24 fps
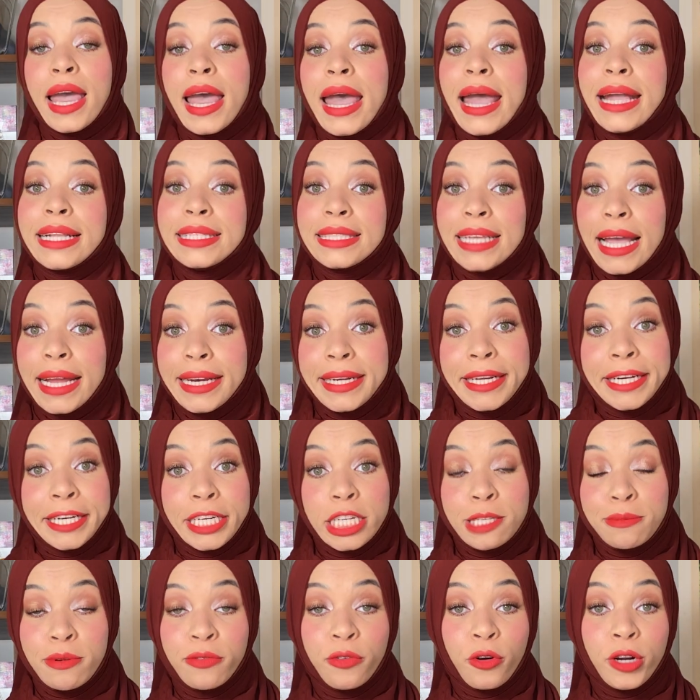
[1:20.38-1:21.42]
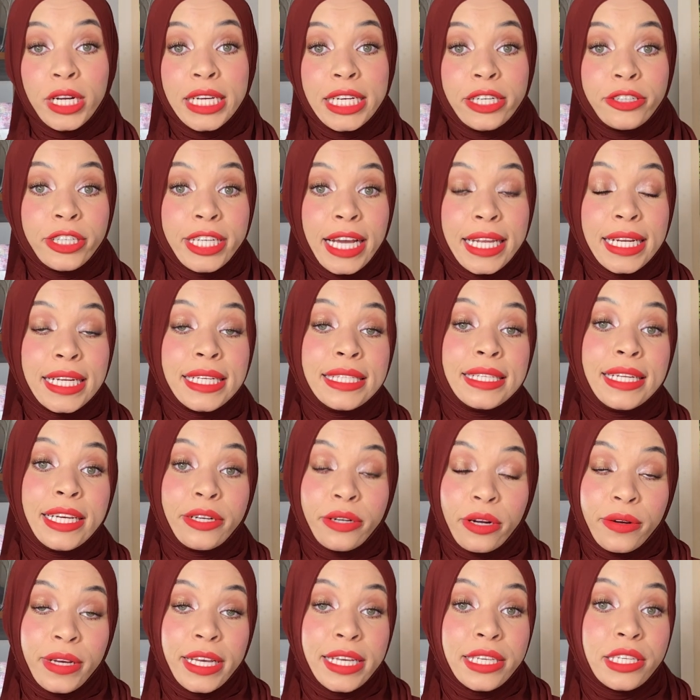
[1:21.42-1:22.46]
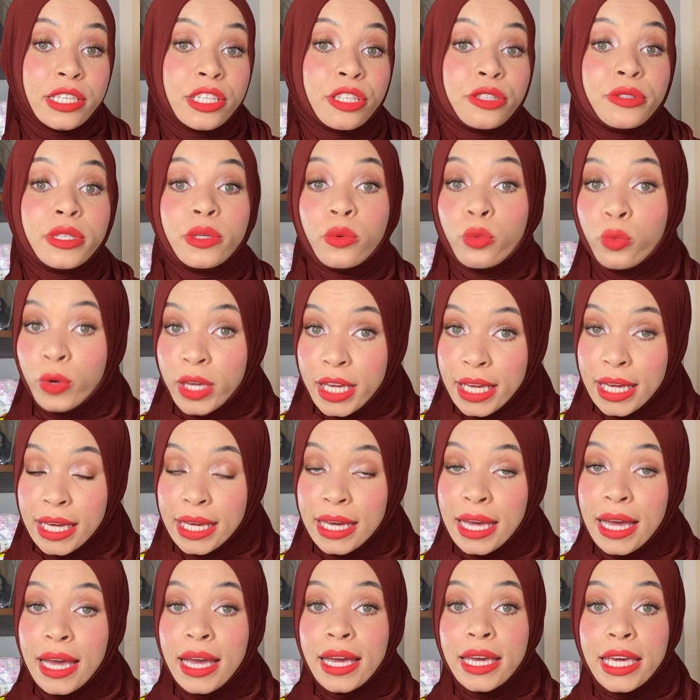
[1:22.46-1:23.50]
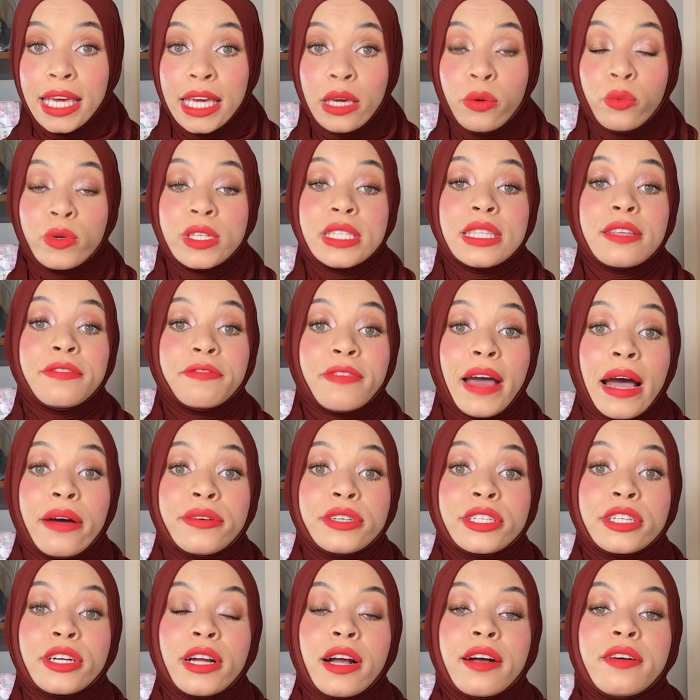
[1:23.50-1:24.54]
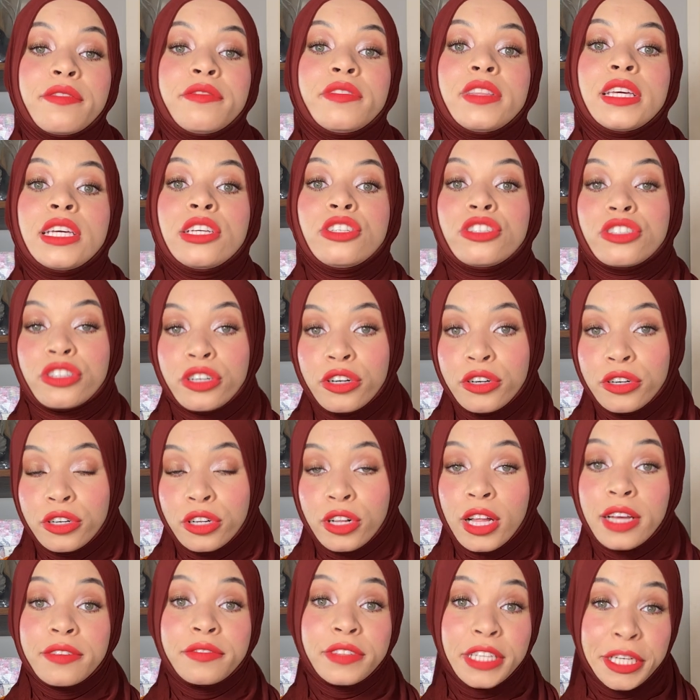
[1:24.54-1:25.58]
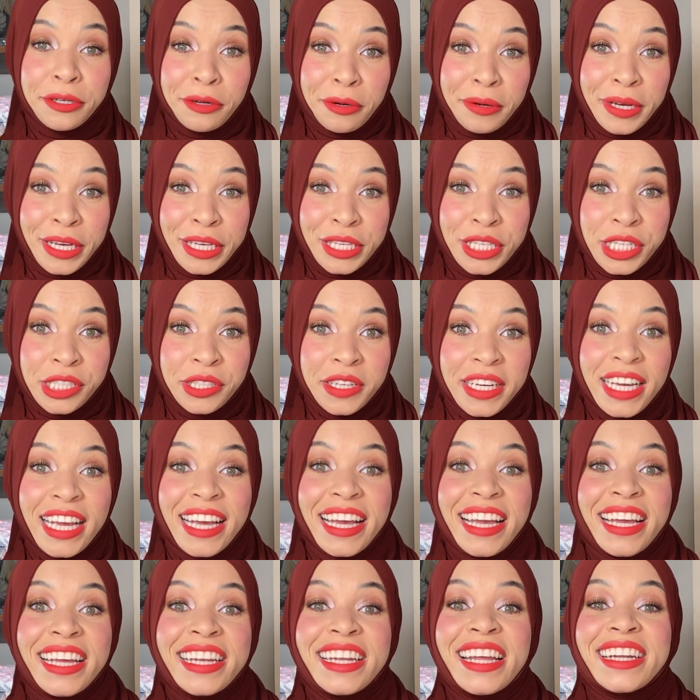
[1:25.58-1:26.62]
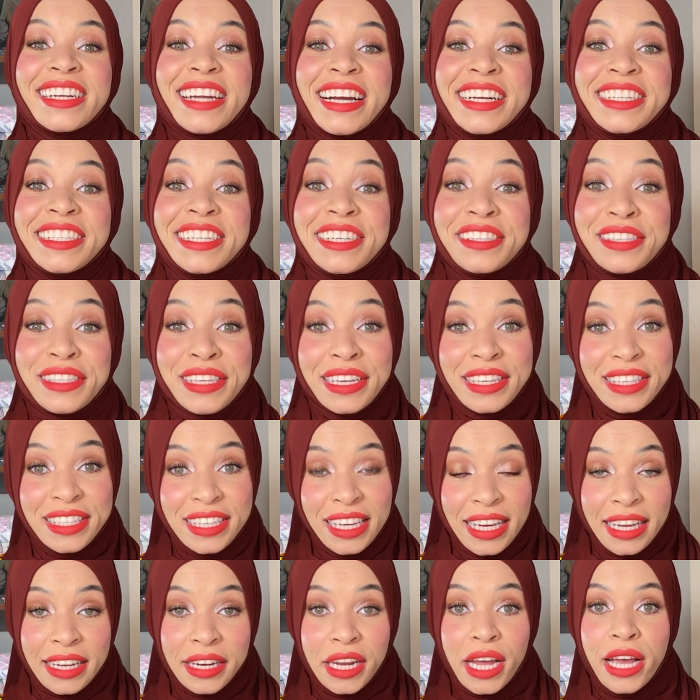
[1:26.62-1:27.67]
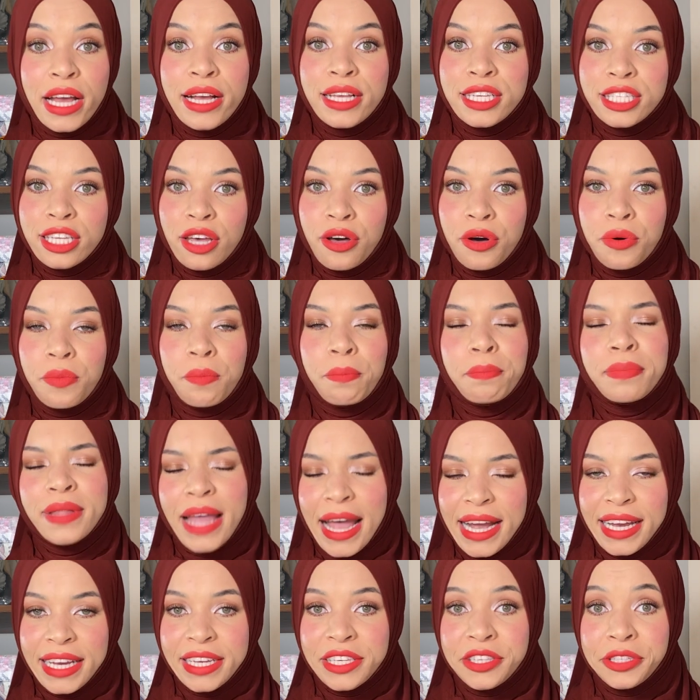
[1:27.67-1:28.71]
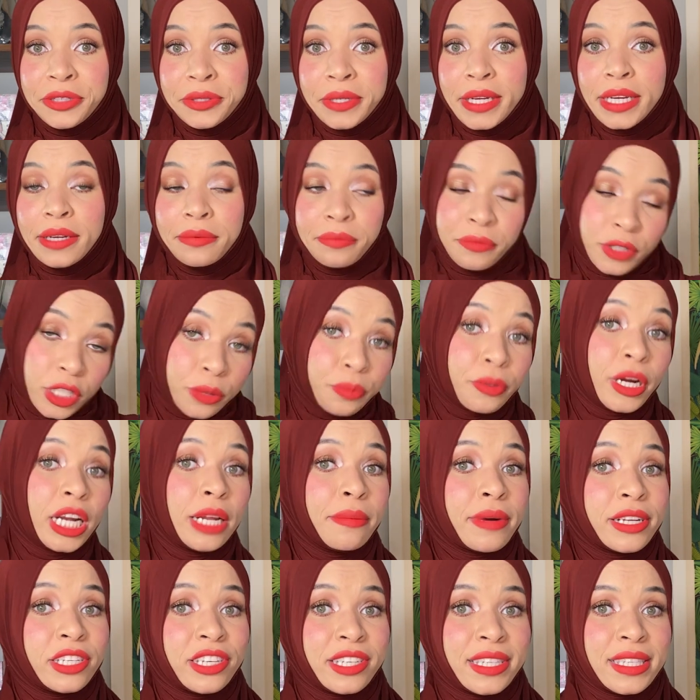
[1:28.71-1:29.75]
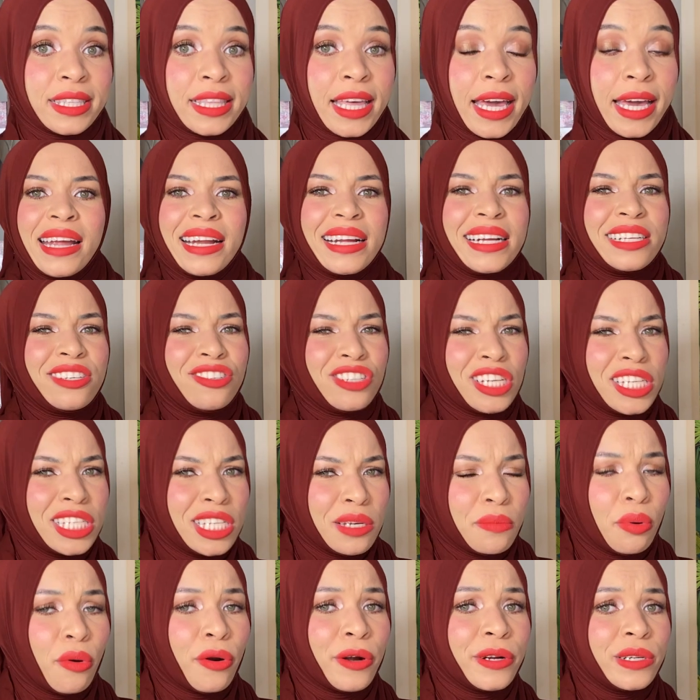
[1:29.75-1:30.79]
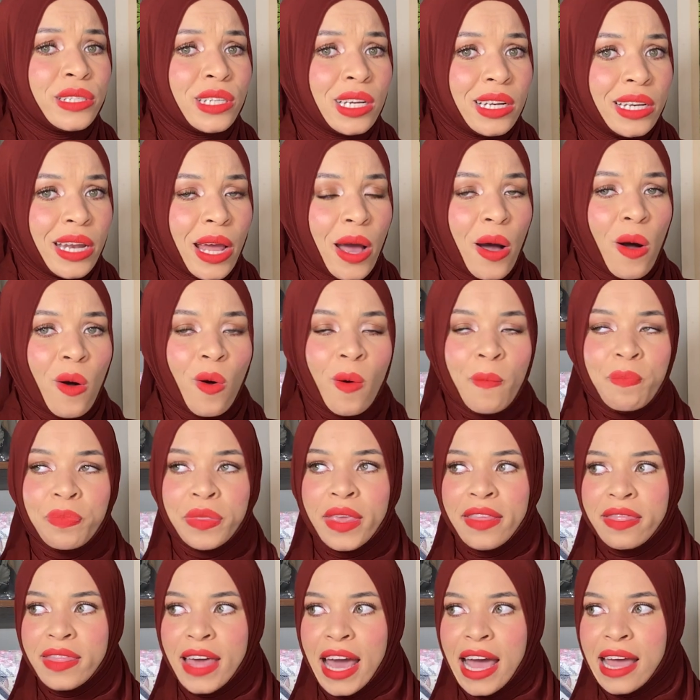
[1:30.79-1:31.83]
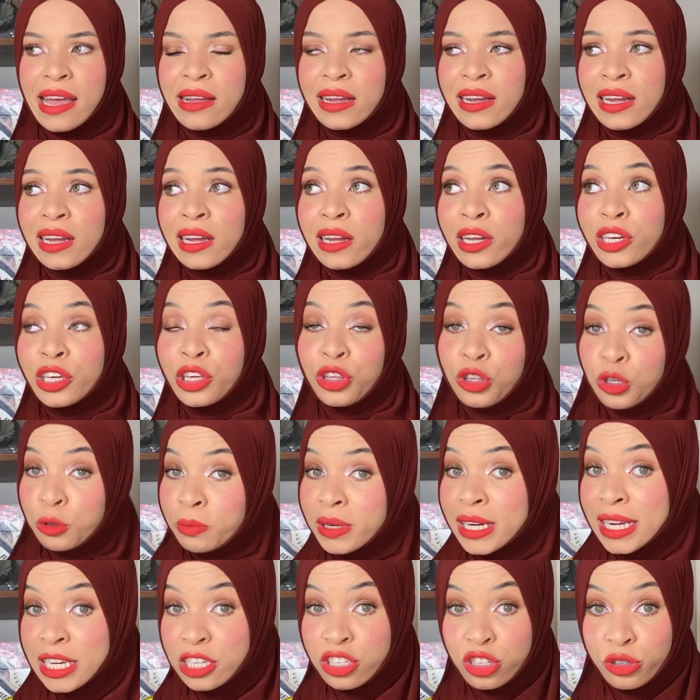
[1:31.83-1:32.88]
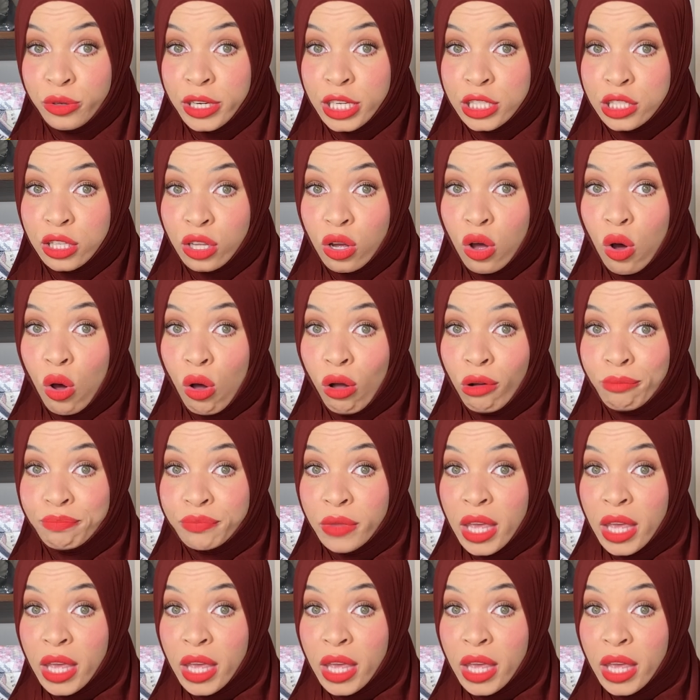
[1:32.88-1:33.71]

And 10 years before he created Negro History Week, he was the founder of the Journal of Negro History in 1916. So Black history was pretty much his thing. It's just important to know that human history is the goal.